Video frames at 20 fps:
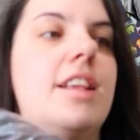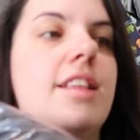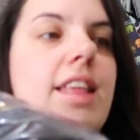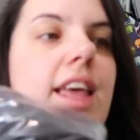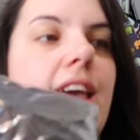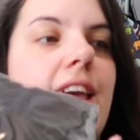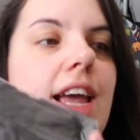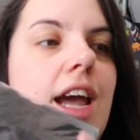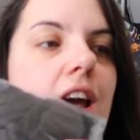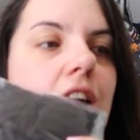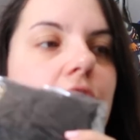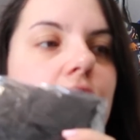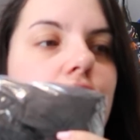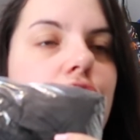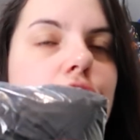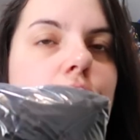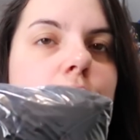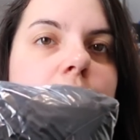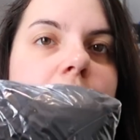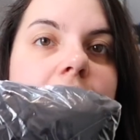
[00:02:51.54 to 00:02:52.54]
is a
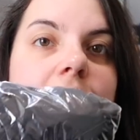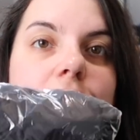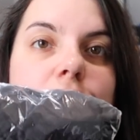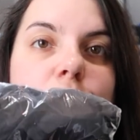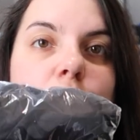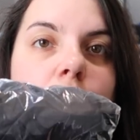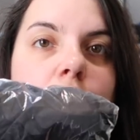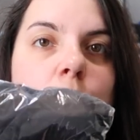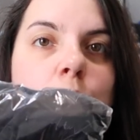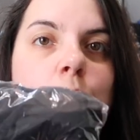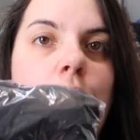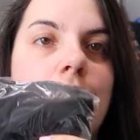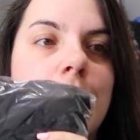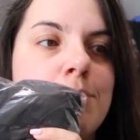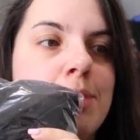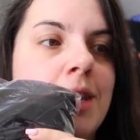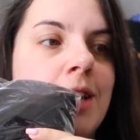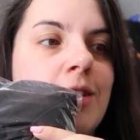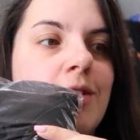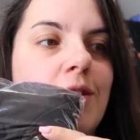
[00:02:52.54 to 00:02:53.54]
Juicy Couture
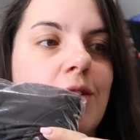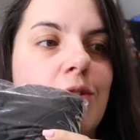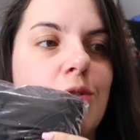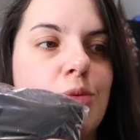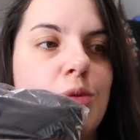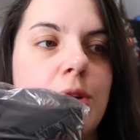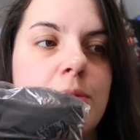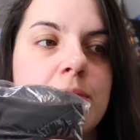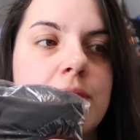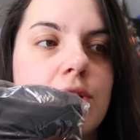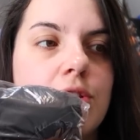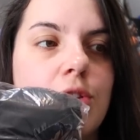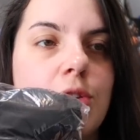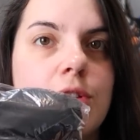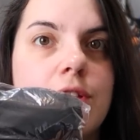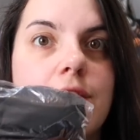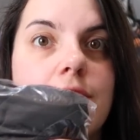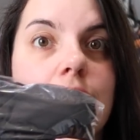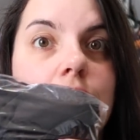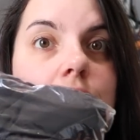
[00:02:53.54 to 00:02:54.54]
one-piece
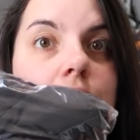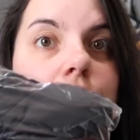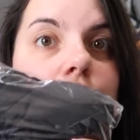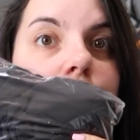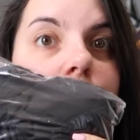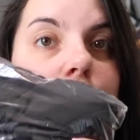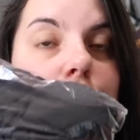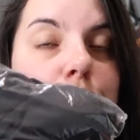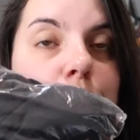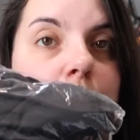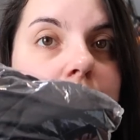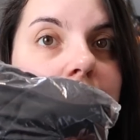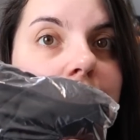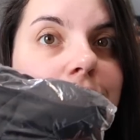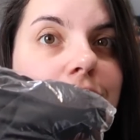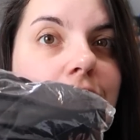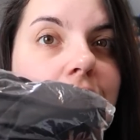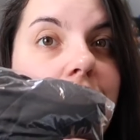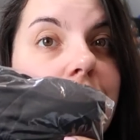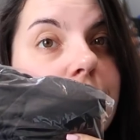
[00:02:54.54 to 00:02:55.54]
swimsuit. This sold for
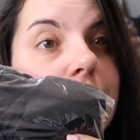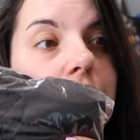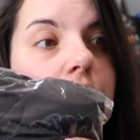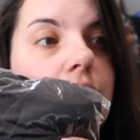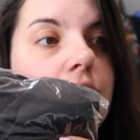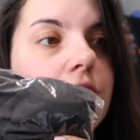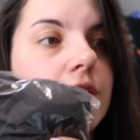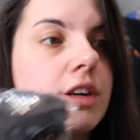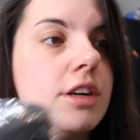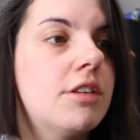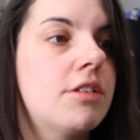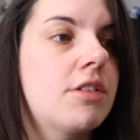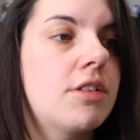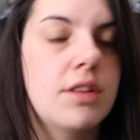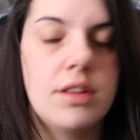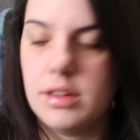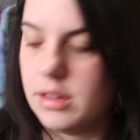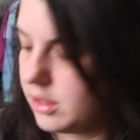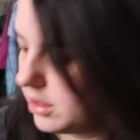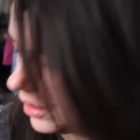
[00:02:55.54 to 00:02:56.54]
$25.